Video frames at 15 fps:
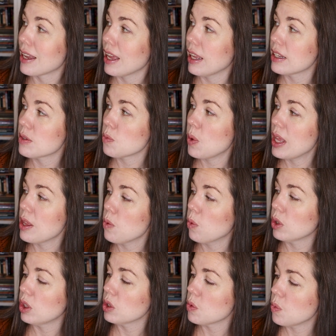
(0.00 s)
And it's When the
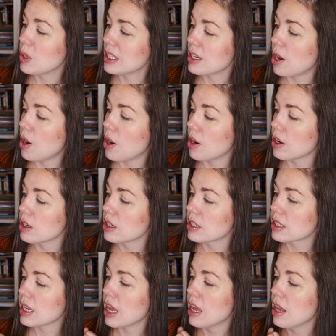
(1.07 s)
World Was
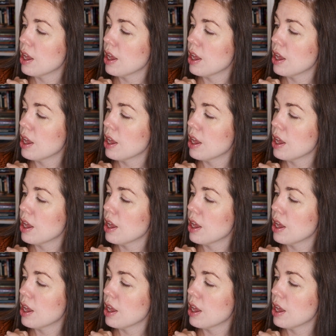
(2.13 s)
Ours.